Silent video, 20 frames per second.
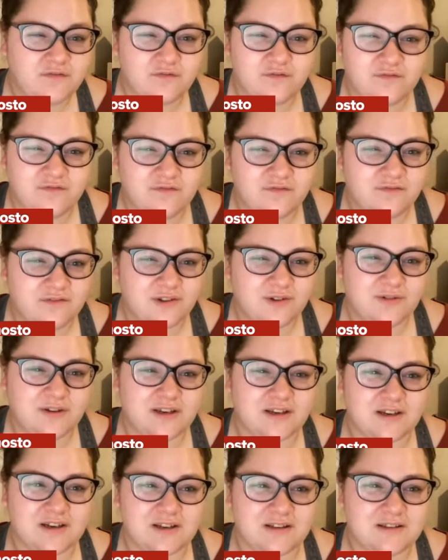if you
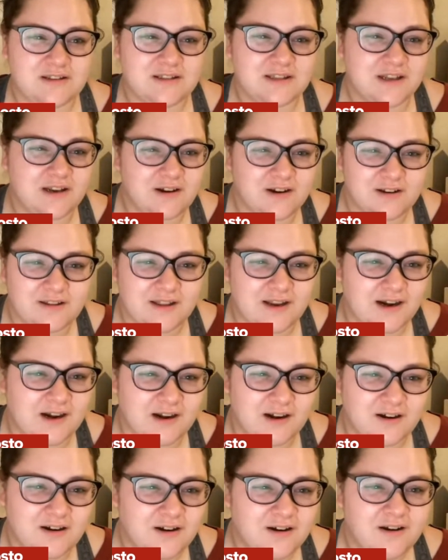can consider
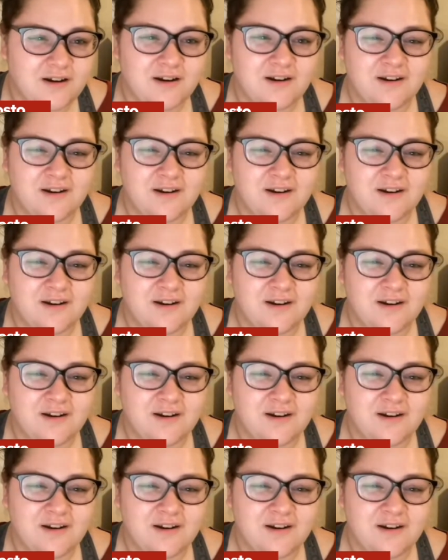their